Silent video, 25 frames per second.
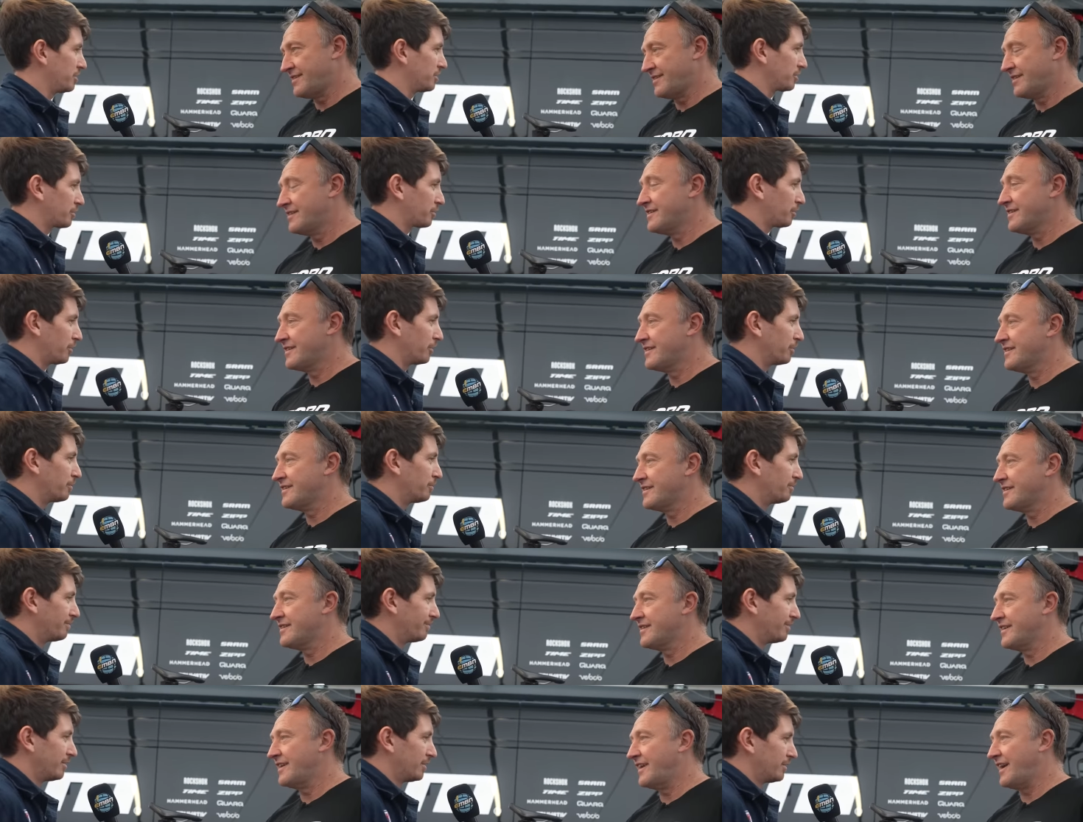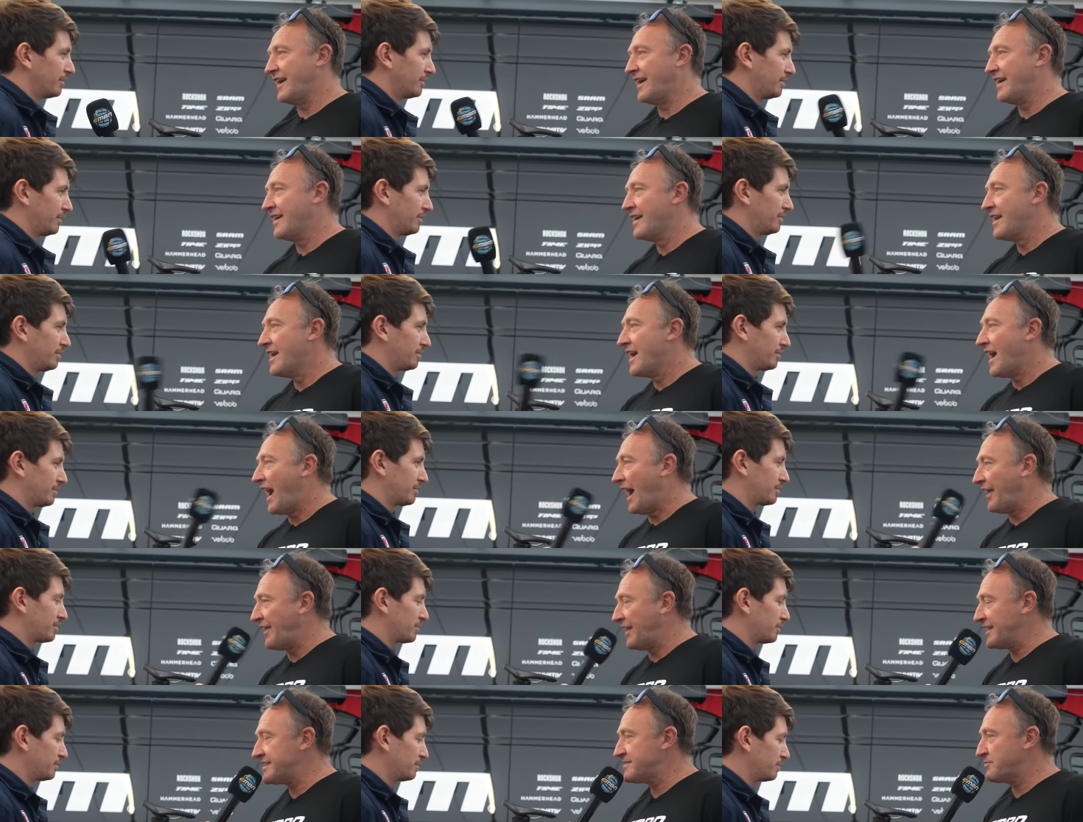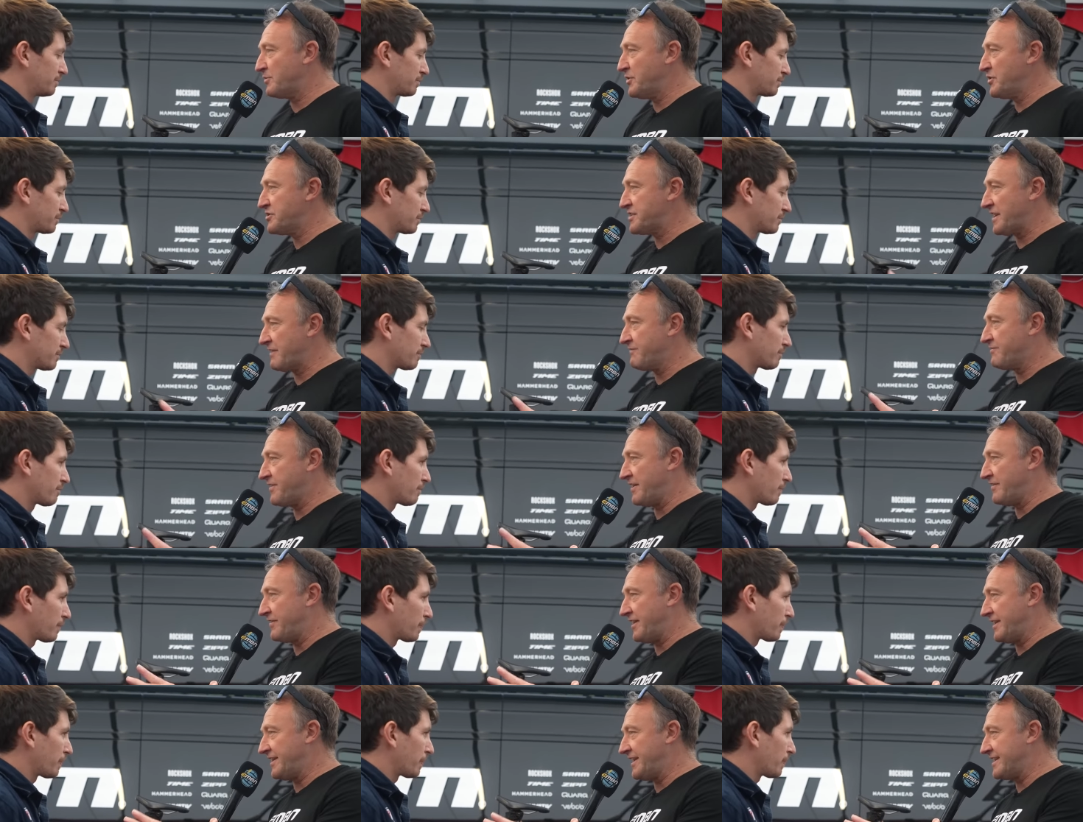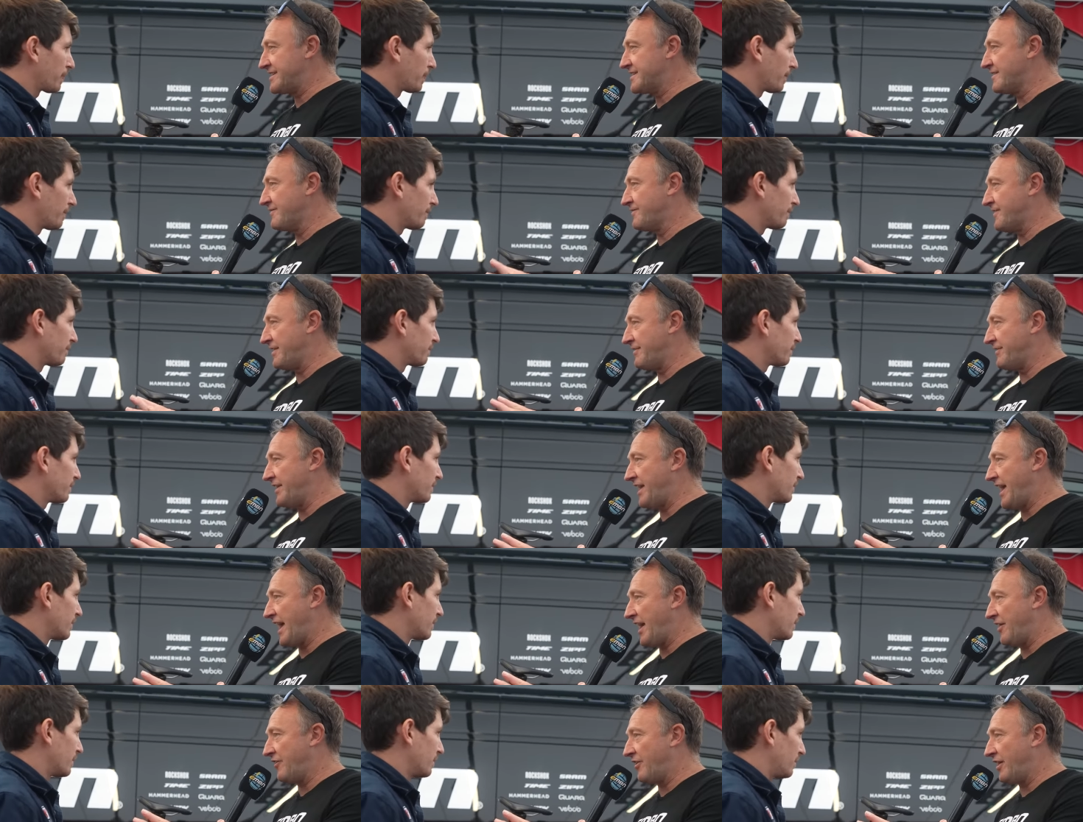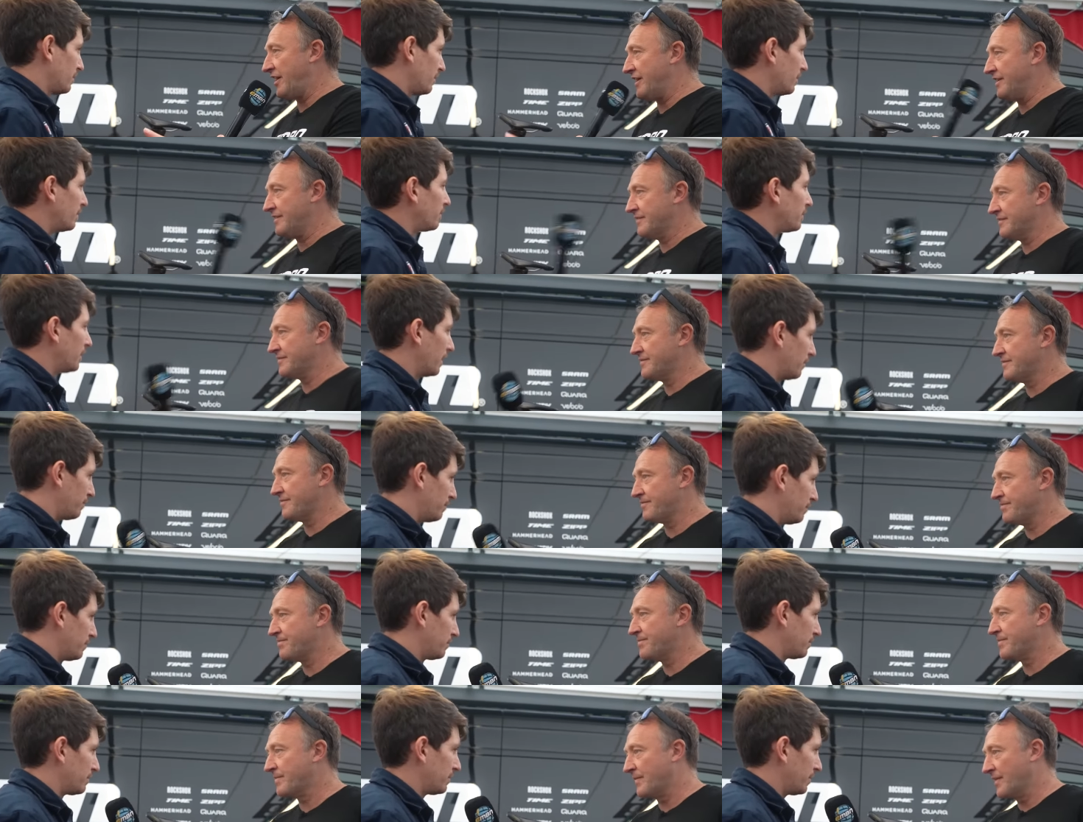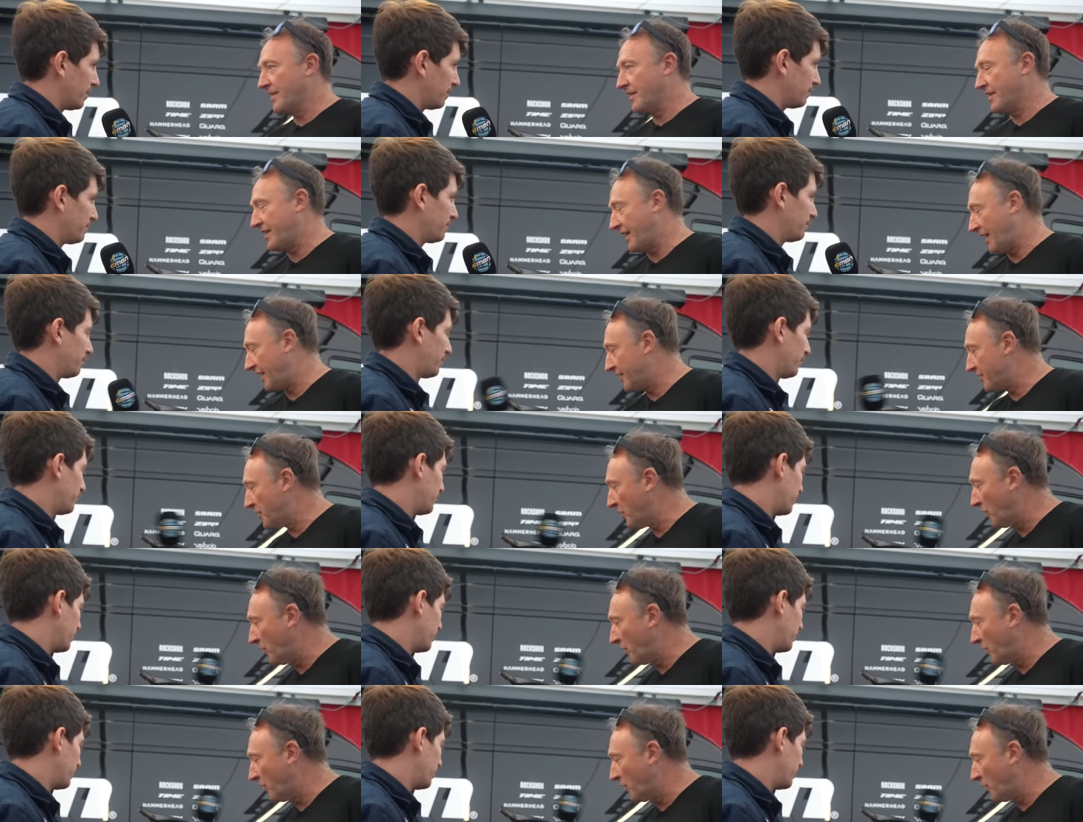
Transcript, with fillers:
Speaker 1: in the coil. Yeah. And that's when you say Vivid, that's the Vivid Air, right? Yeah. Yeah, okay,